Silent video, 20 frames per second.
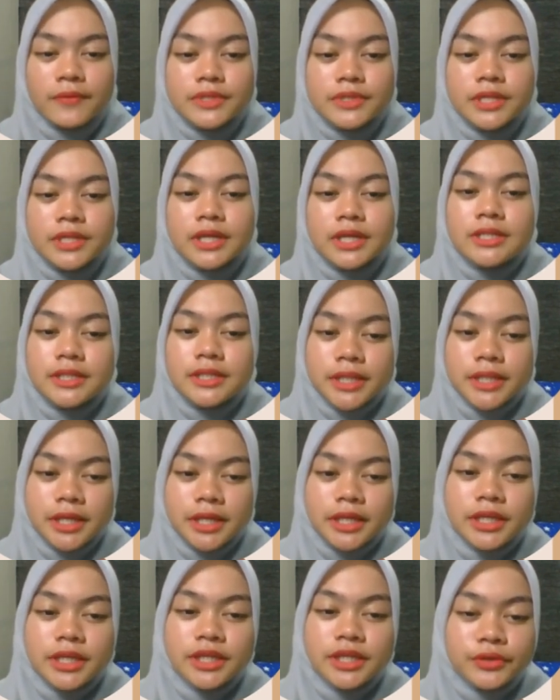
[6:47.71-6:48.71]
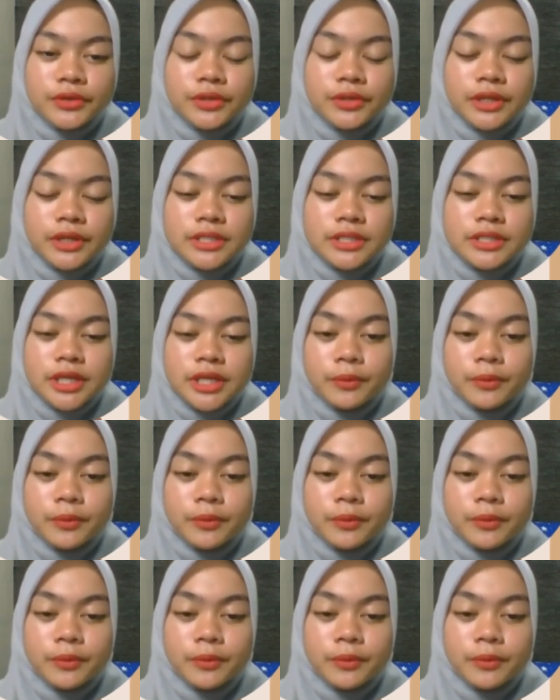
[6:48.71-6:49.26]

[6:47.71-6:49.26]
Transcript: staying curious and